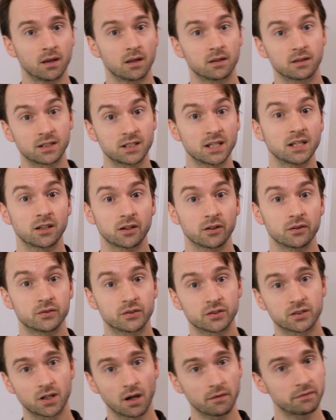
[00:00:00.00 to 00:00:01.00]
This includes
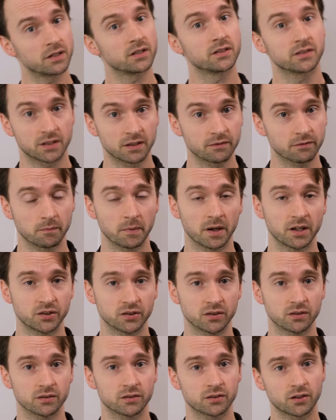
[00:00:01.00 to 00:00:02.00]
governance
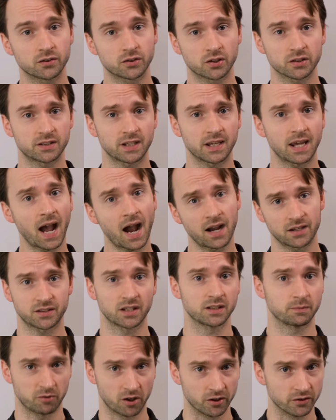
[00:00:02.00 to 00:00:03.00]
information, such as the
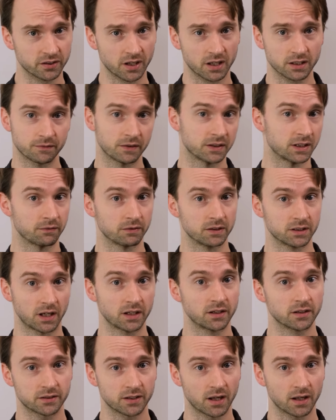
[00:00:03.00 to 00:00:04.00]
access process for different
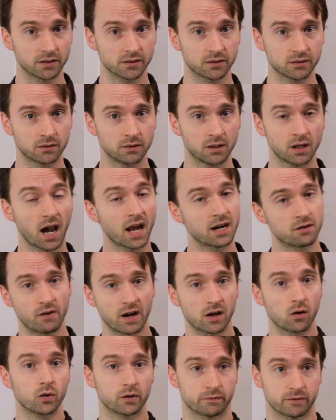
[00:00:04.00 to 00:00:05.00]
datasets and a
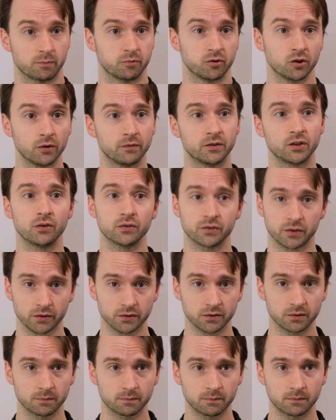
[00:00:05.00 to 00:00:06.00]
record of approved
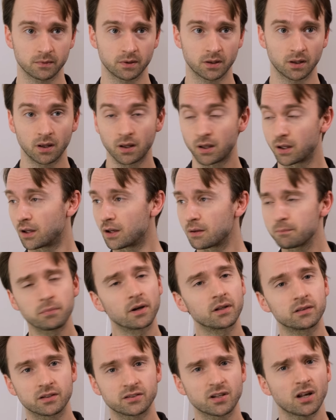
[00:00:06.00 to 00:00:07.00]
users.
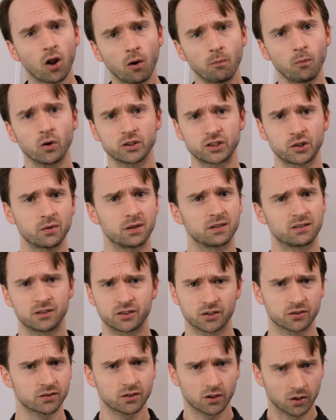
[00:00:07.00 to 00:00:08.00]
But there's a lot more to it than
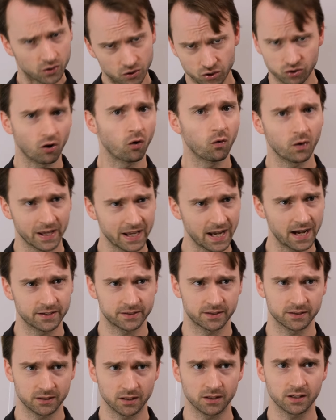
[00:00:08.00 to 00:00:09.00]
just controlling
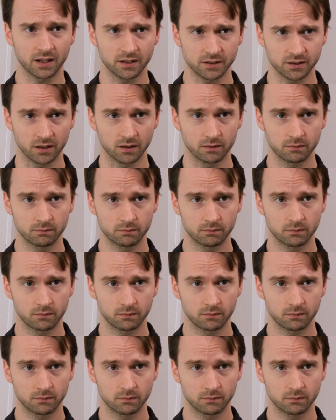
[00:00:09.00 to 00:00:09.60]
access to data.